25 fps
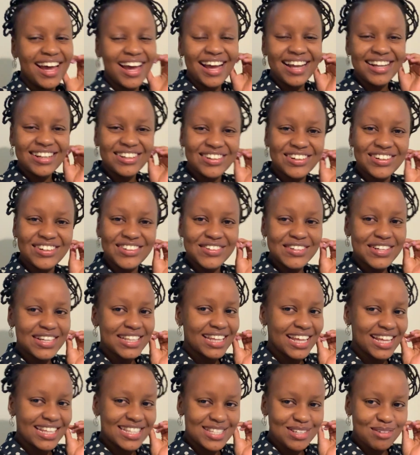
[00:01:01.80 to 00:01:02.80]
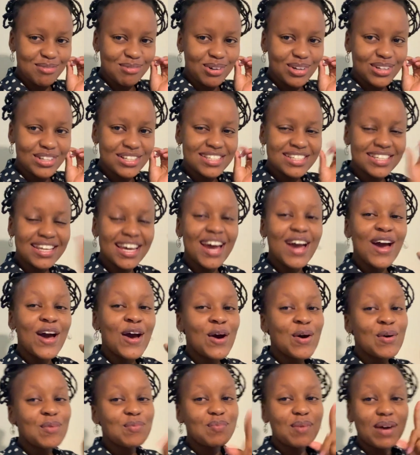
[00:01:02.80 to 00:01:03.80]
I don't know what that's about.
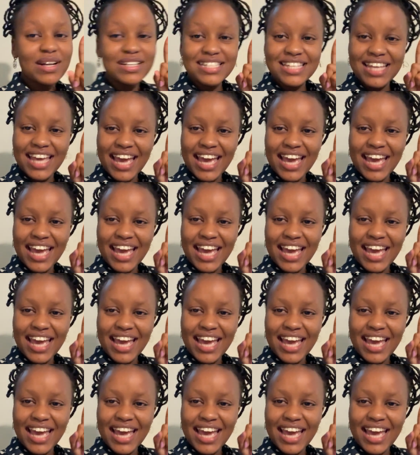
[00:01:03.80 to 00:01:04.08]
But